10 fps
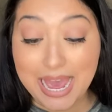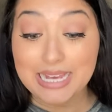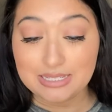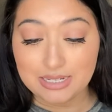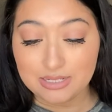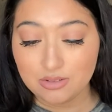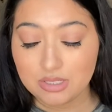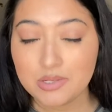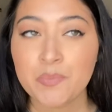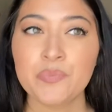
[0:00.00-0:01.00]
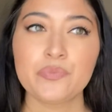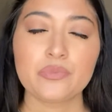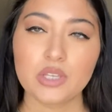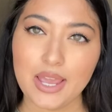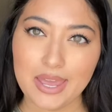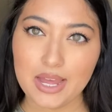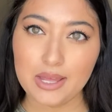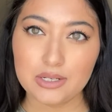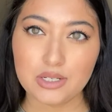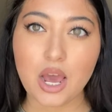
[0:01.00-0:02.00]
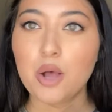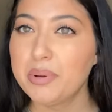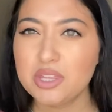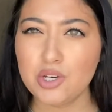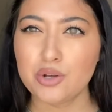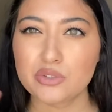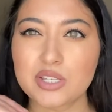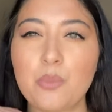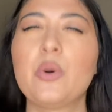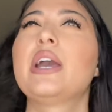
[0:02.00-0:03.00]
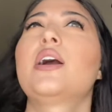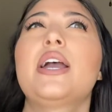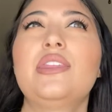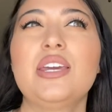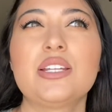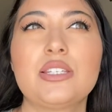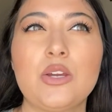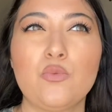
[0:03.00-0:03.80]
Essence, and I'll put the notes somewhere. I think it's like